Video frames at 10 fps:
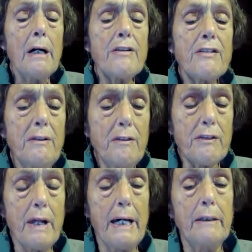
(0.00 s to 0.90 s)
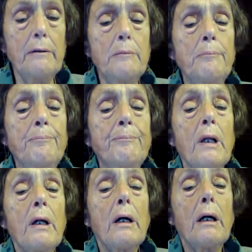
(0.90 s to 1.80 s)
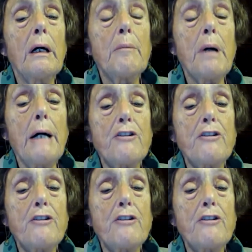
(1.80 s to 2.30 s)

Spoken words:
Since then, I